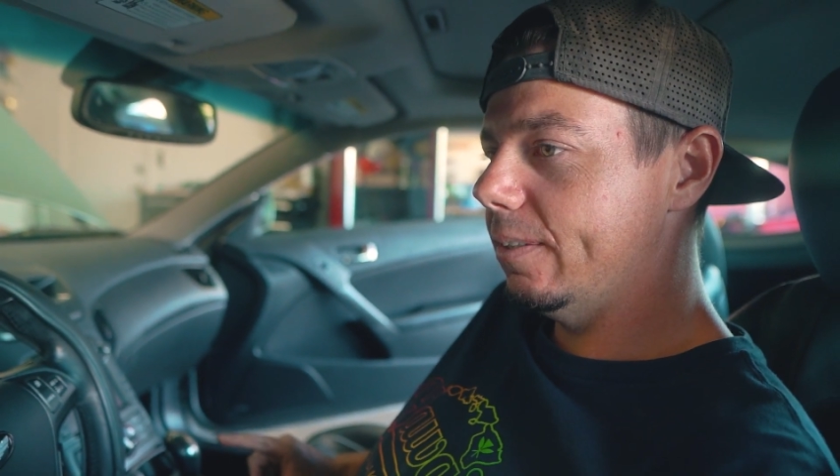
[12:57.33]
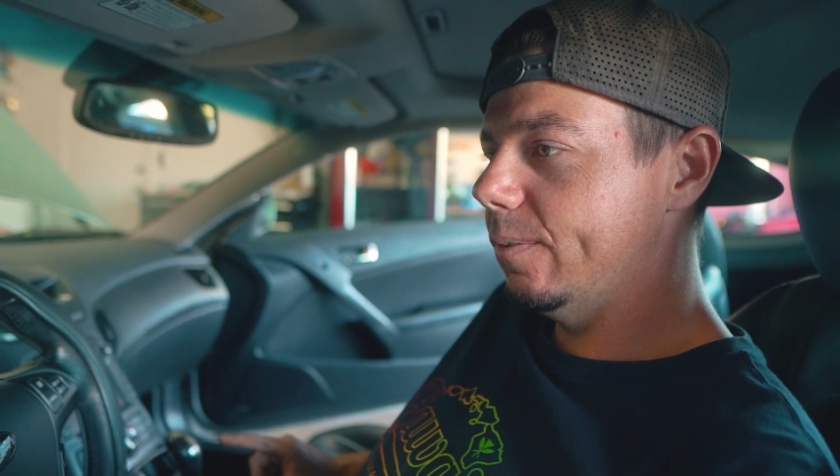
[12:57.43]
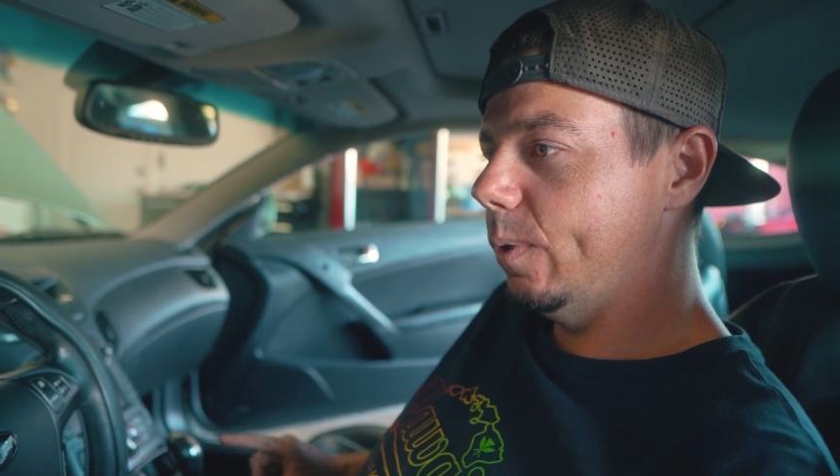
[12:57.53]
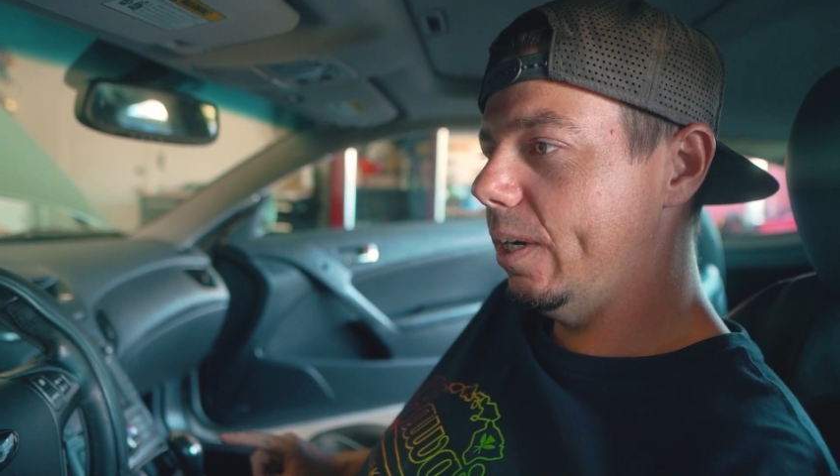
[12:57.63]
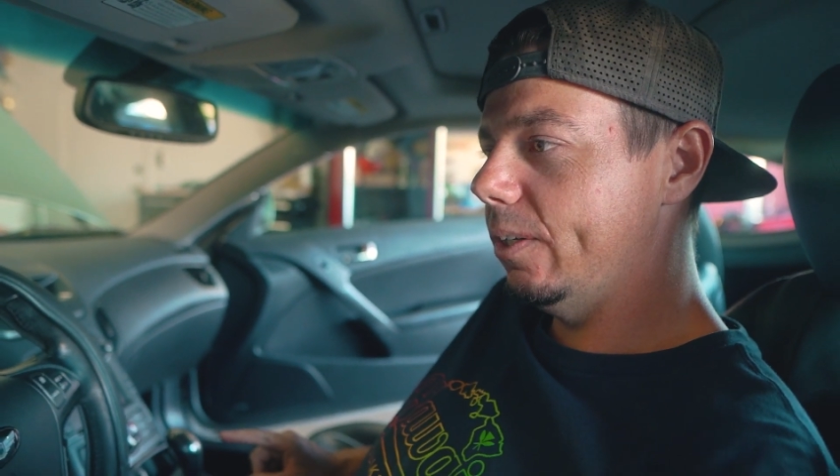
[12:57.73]

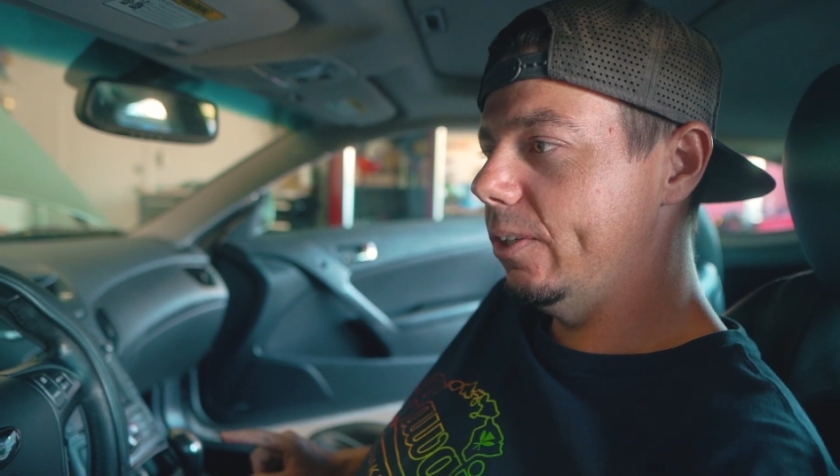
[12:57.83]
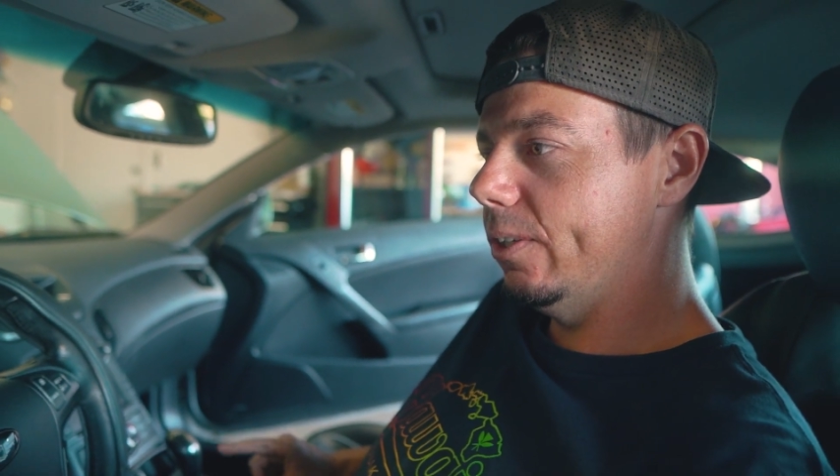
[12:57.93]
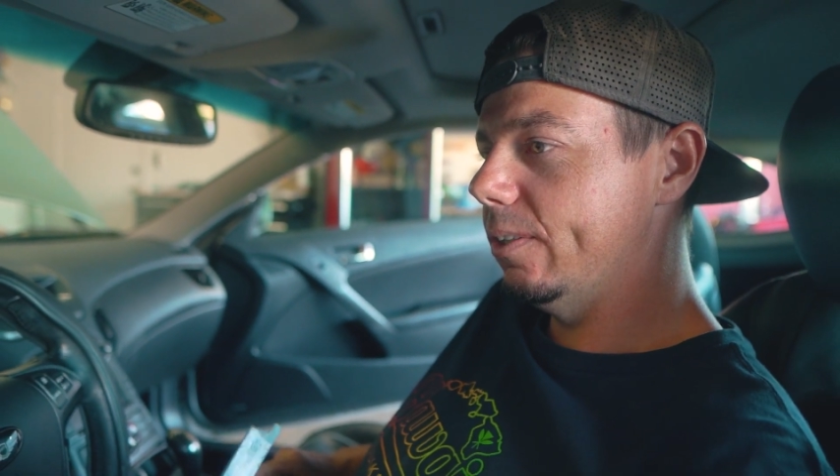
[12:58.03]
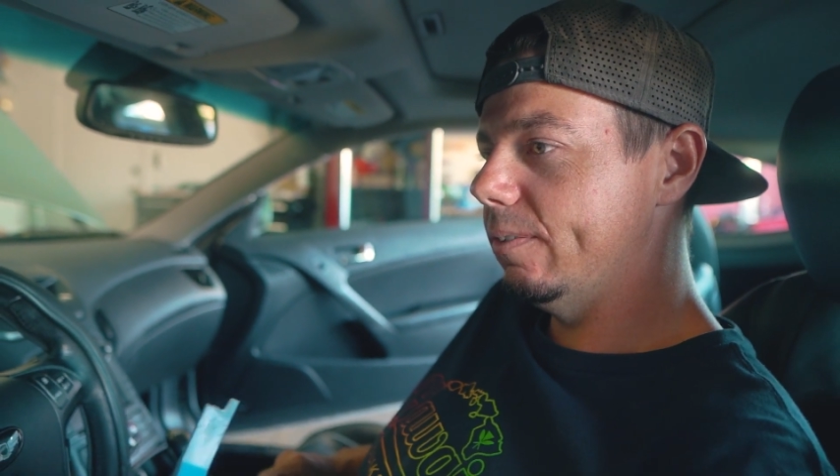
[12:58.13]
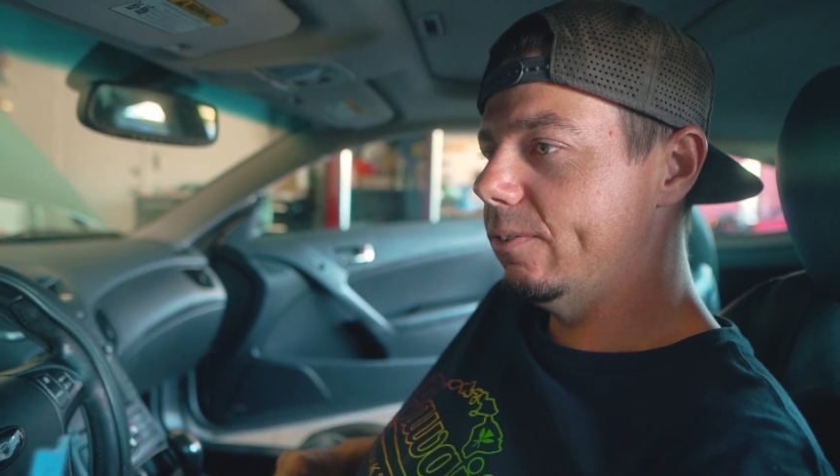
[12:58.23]
while
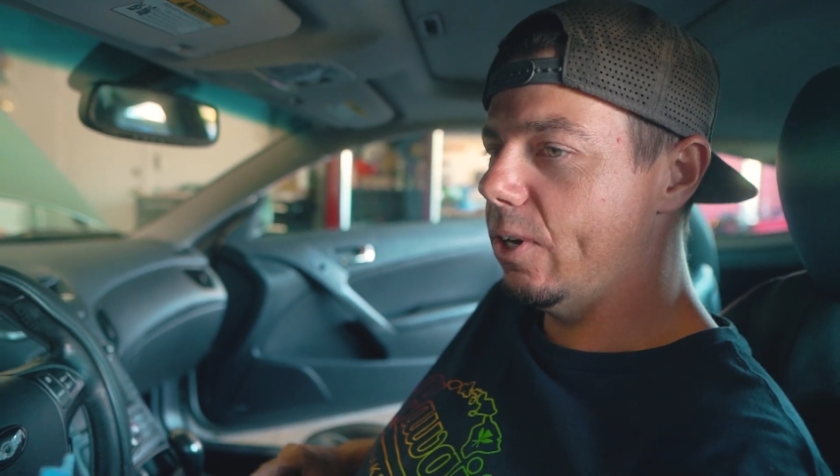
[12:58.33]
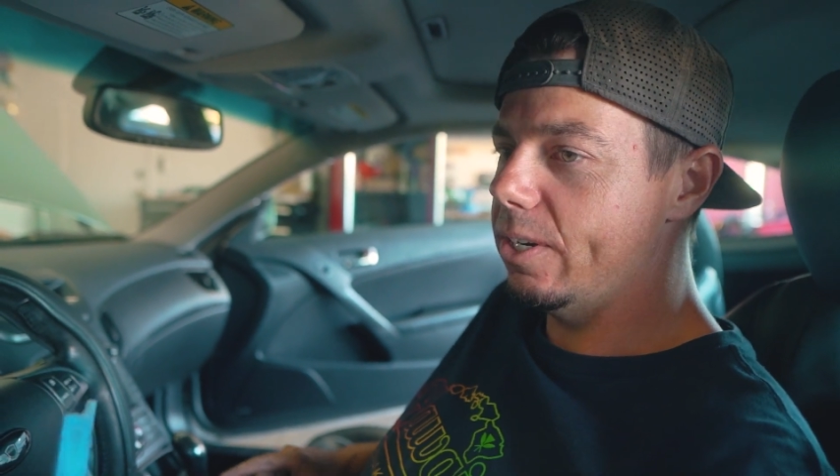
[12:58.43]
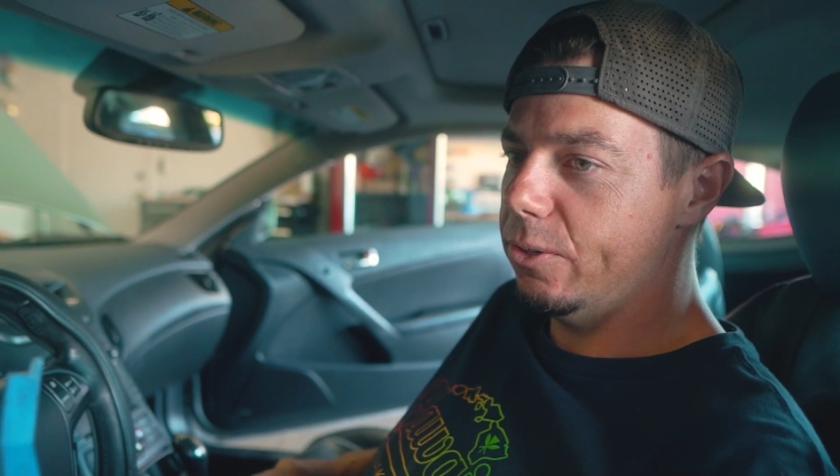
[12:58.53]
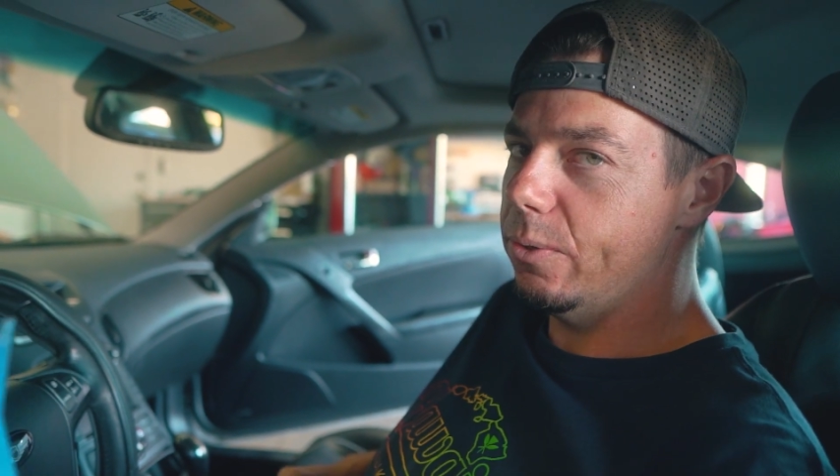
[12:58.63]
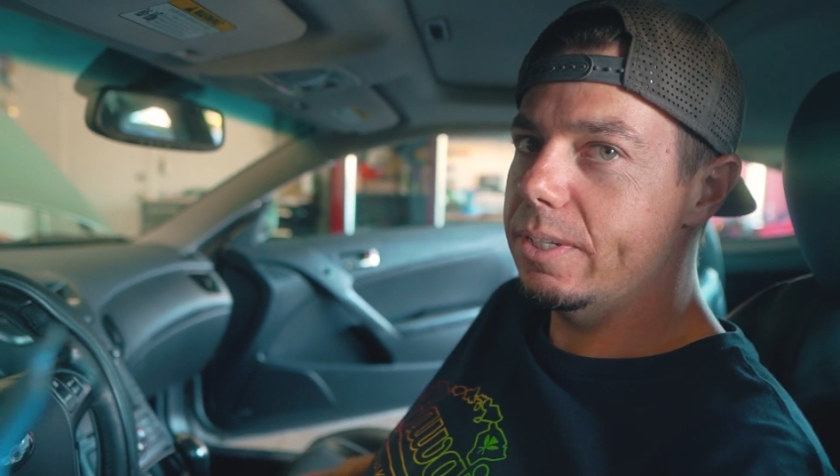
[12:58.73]
you're trying
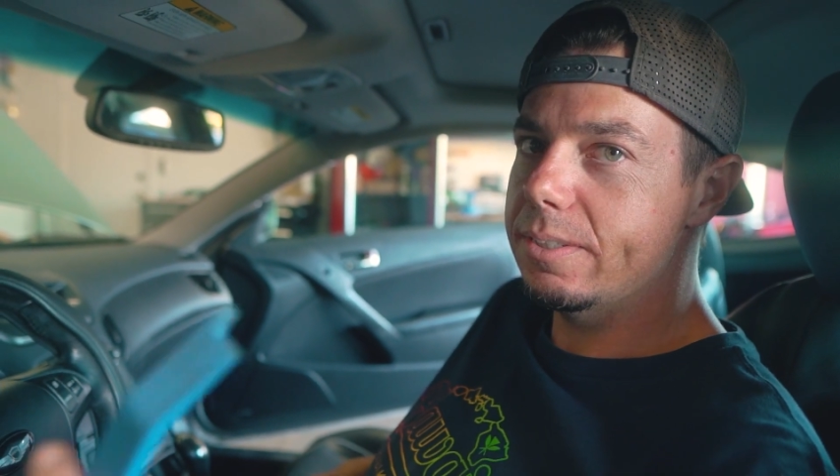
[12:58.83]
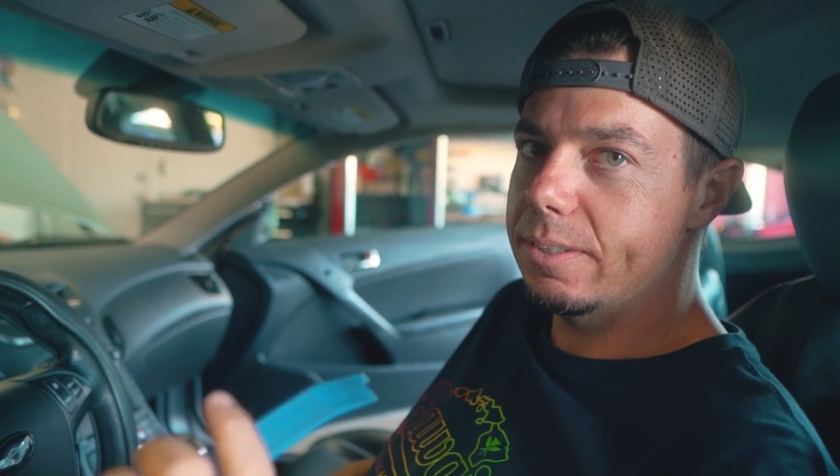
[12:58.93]
to do this,